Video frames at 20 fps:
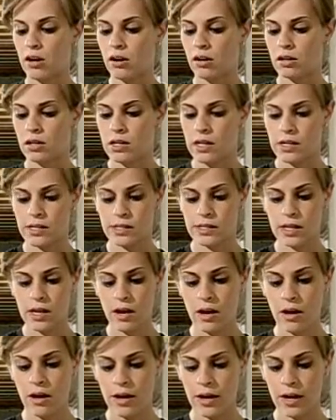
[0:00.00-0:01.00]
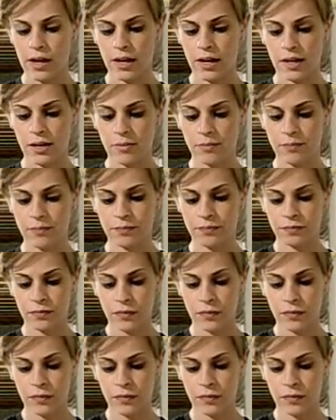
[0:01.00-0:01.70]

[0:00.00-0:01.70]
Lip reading: hardness. Haven't